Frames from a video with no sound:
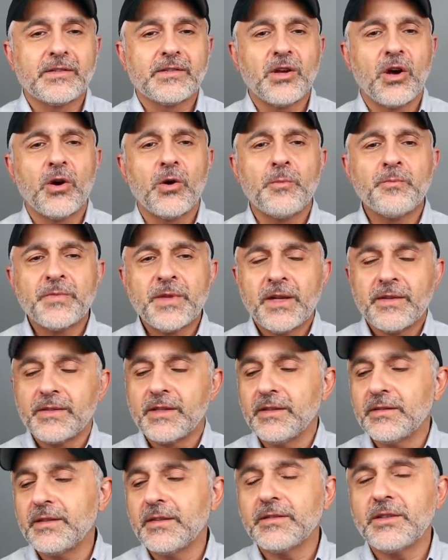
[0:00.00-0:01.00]
So
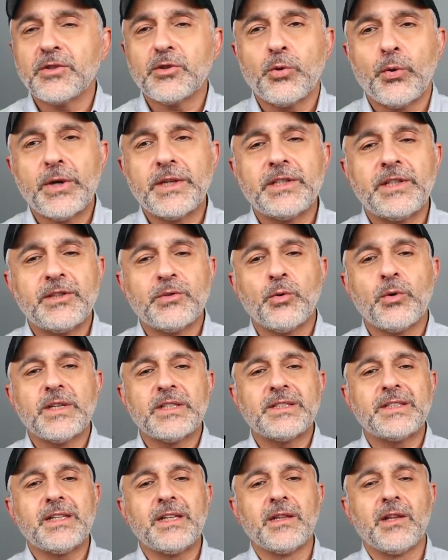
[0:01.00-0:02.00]
this is a twenty
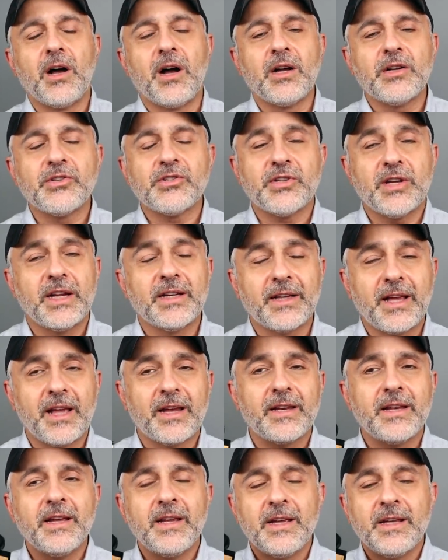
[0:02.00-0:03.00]
twenty launch, and
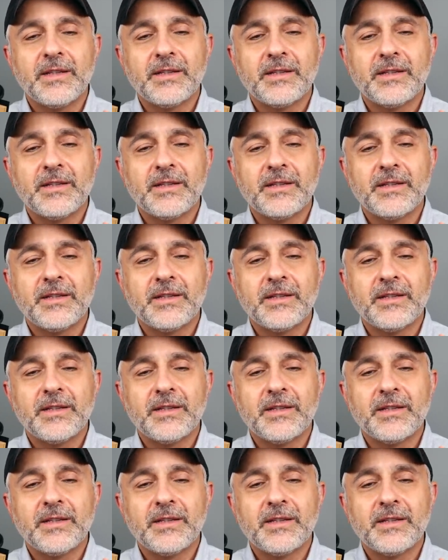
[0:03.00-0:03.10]
again,